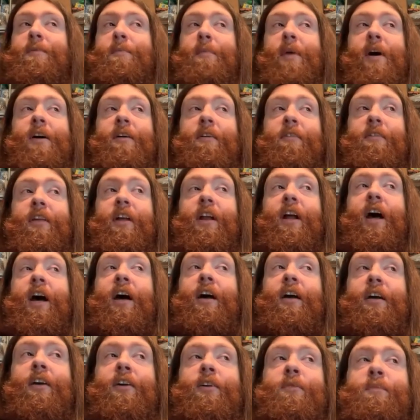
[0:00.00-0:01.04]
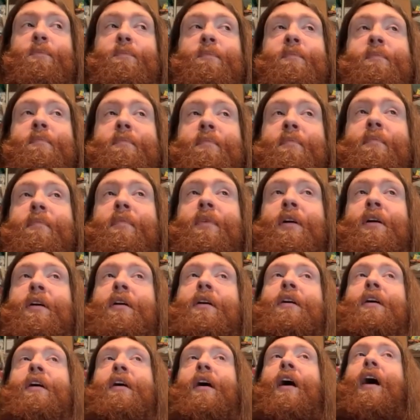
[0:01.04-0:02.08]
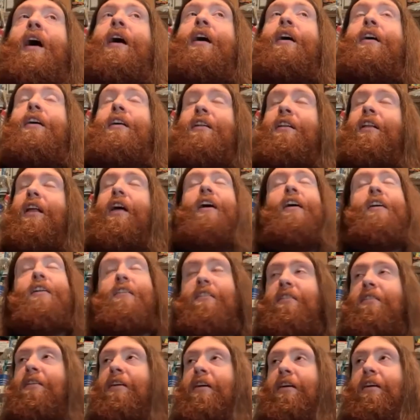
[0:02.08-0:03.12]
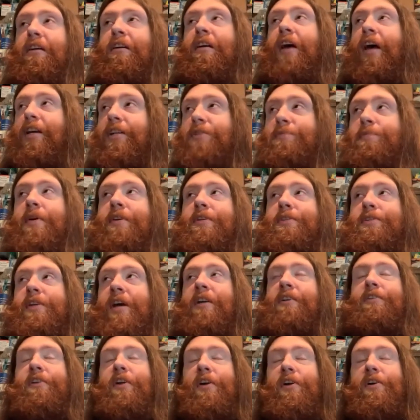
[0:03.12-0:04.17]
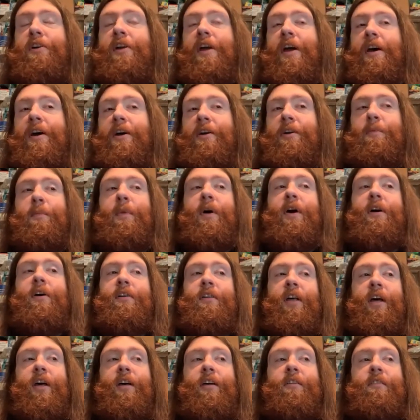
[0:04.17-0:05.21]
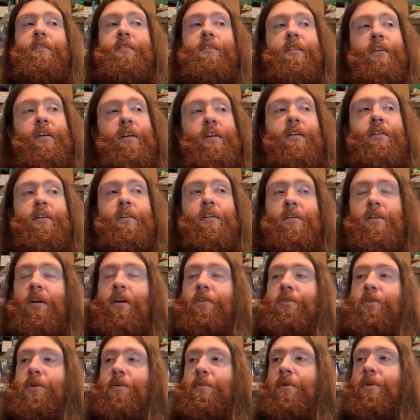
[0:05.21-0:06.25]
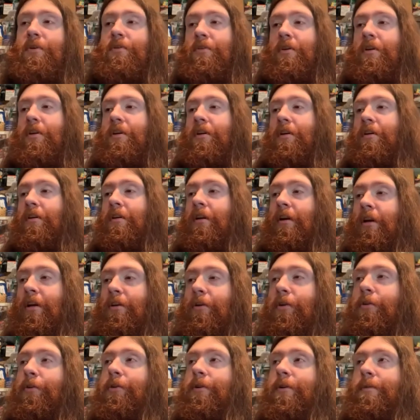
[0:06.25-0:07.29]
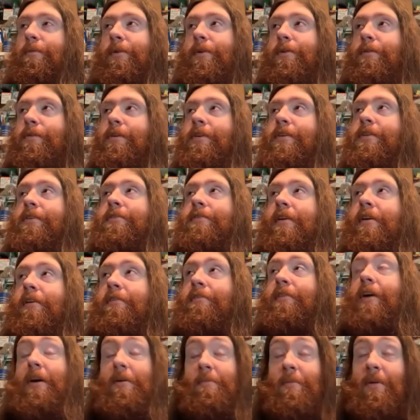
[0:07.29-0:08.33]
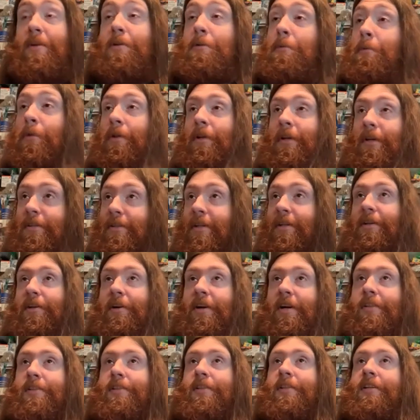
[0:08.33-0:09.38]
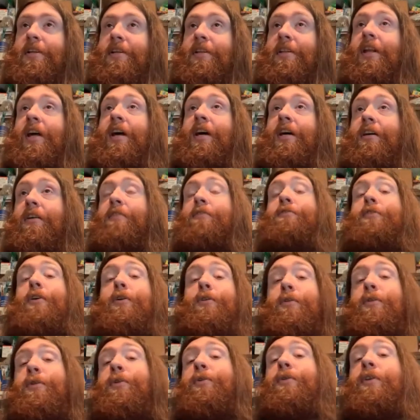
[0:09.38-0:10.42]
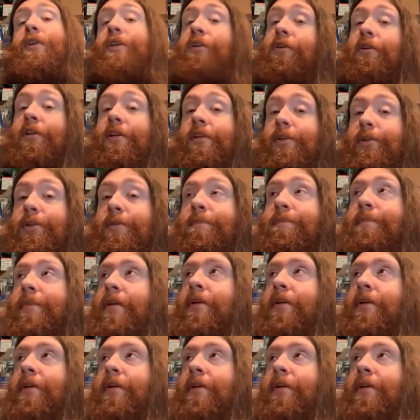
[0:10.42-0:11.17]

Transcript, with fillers: buff that I am, and like as much as I nerd out about like country music and horror movies and stuff, I'm equally as interested in like folklore and religion